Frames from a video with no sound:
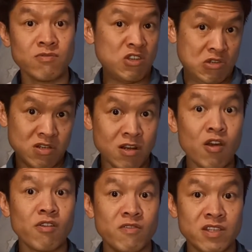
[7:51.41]
which a
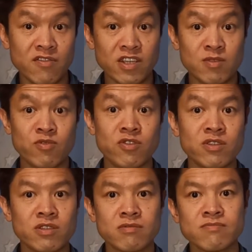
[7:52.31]
lot of us have
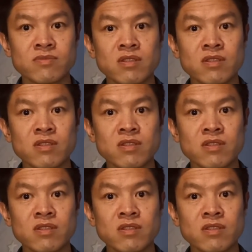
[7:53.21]
experienced.